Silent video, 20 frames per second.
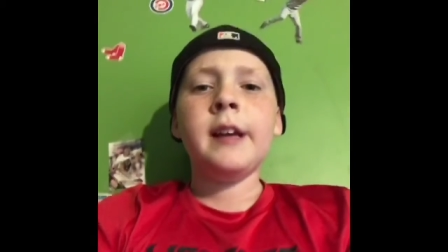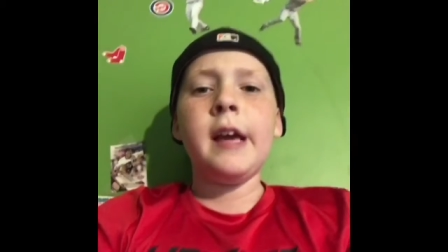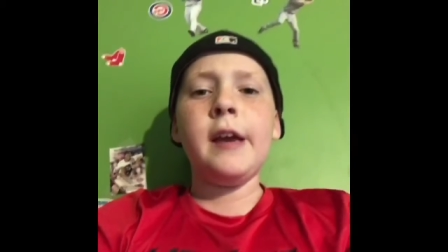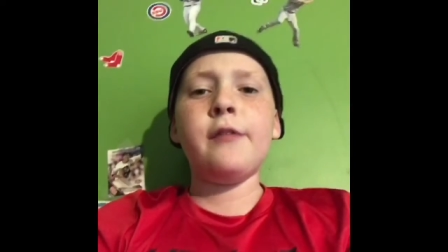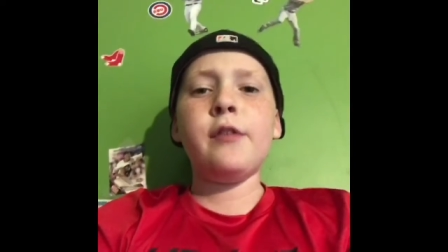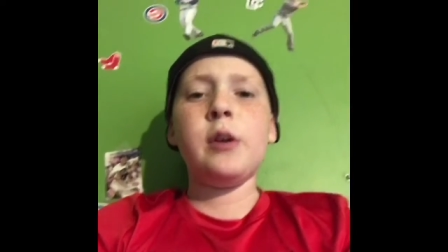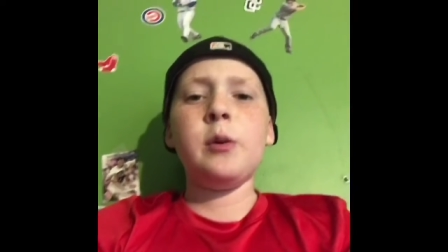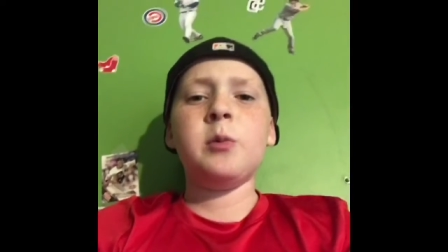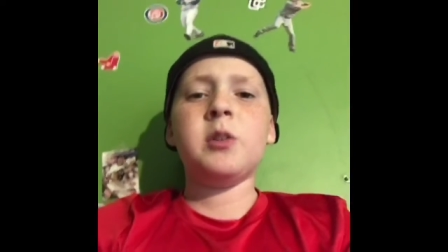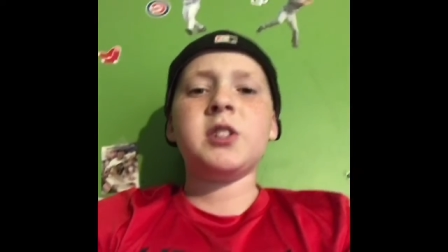
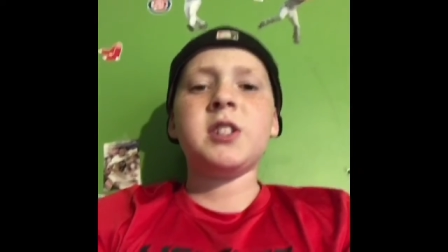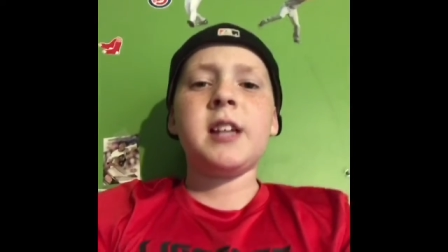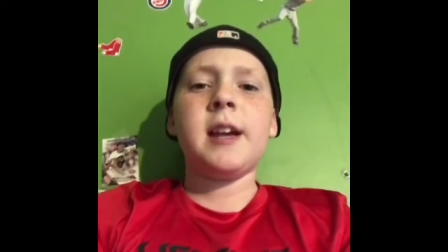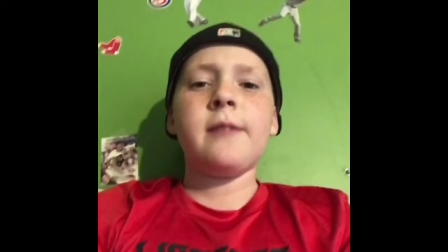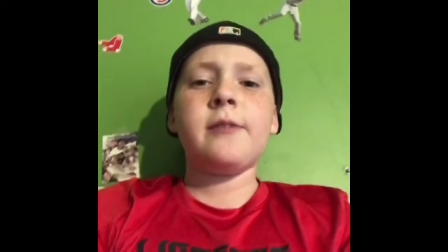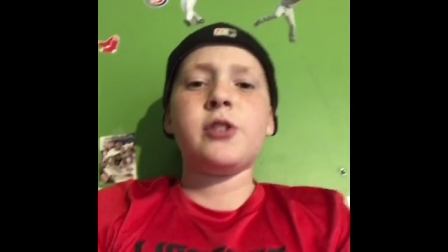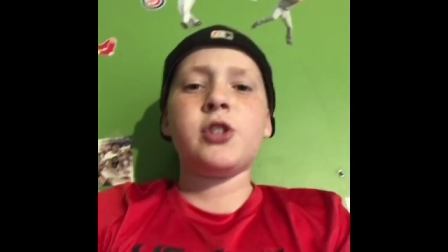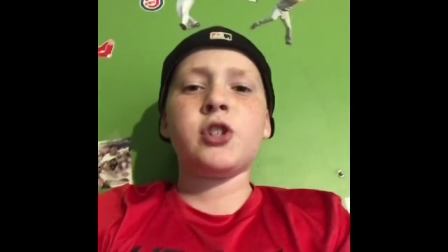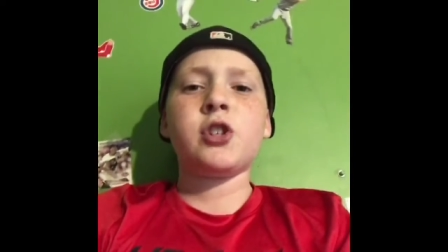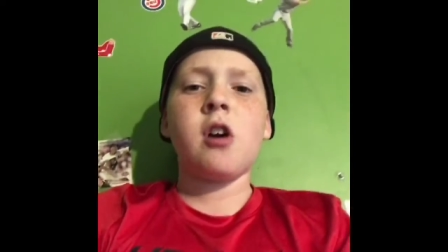if he wants
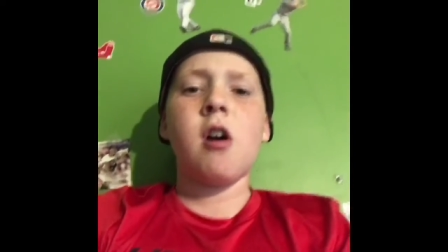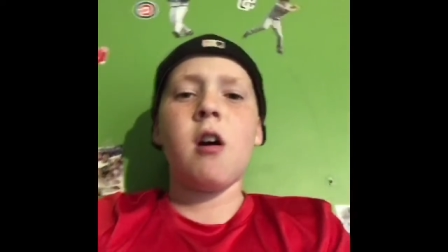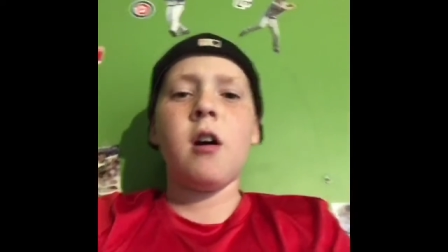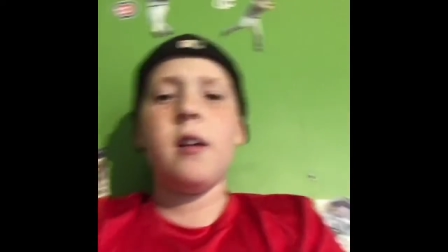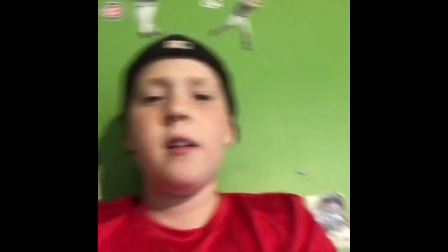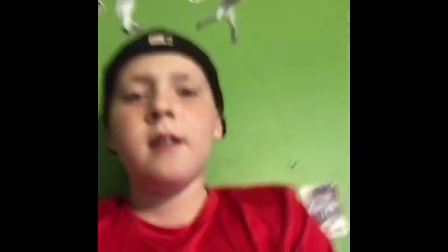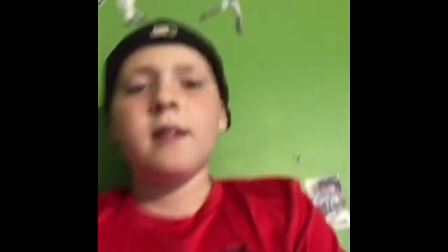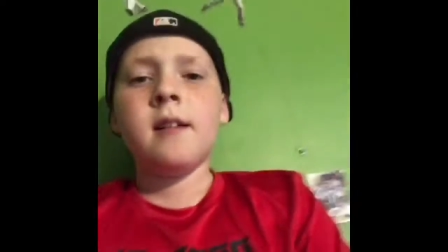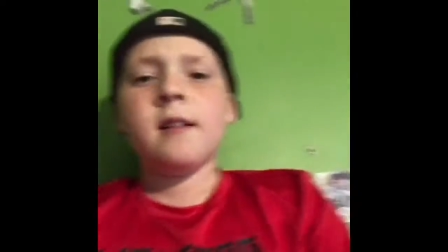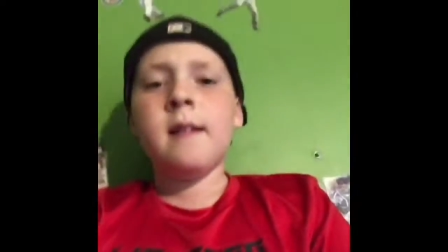to have a
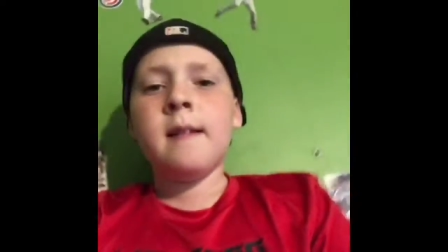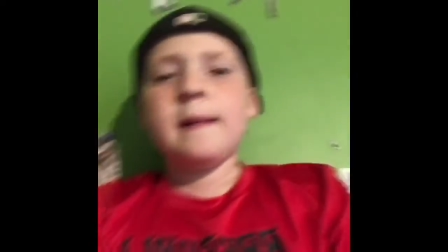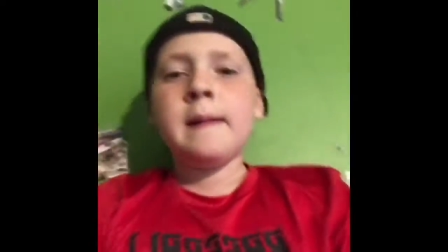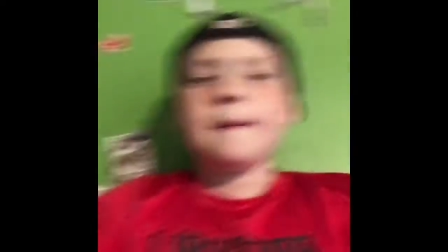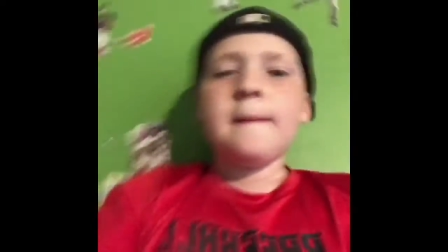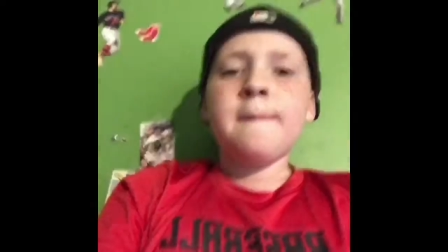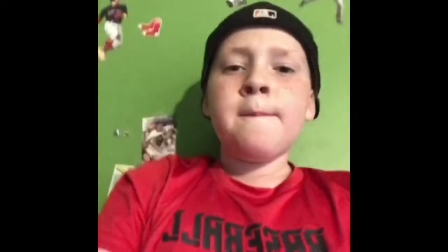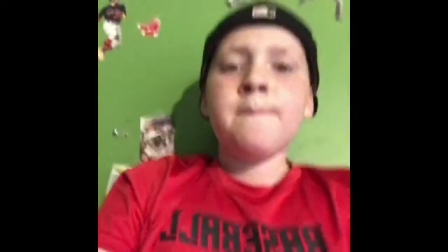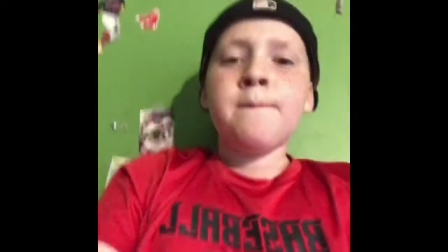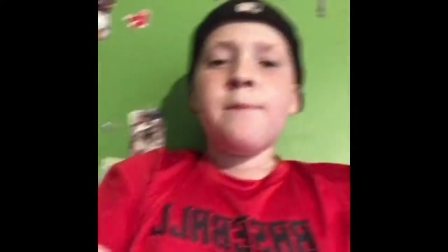shot.
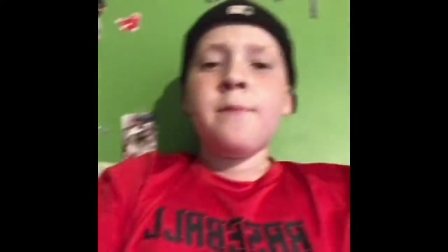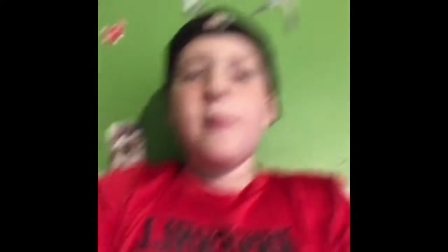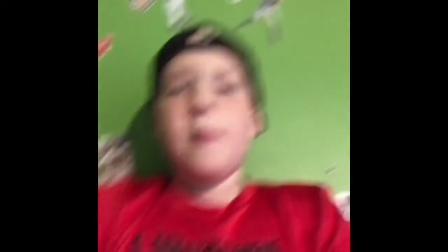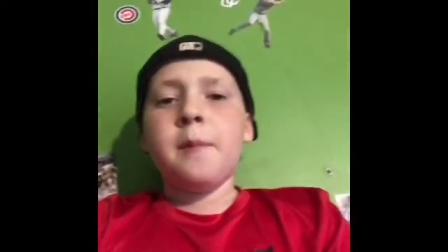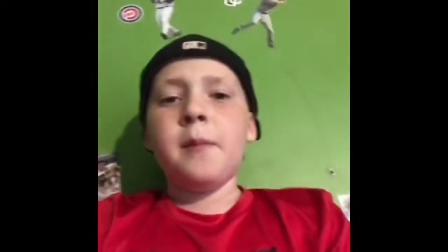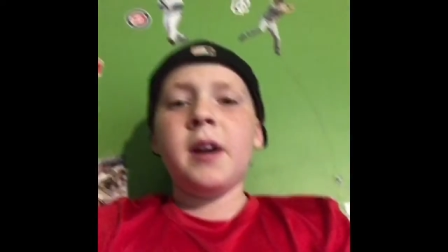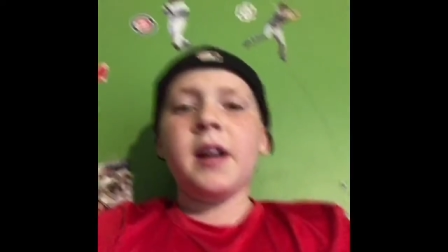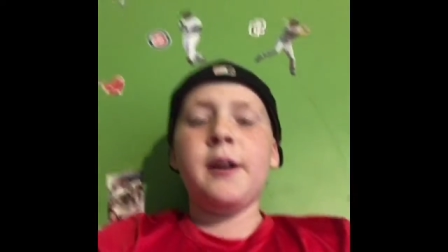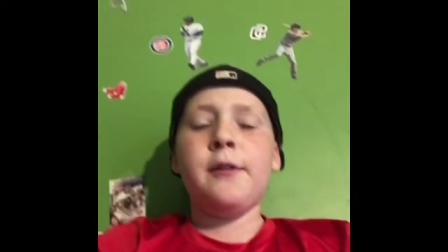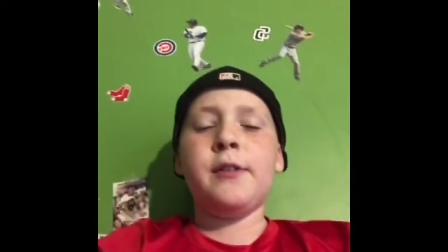But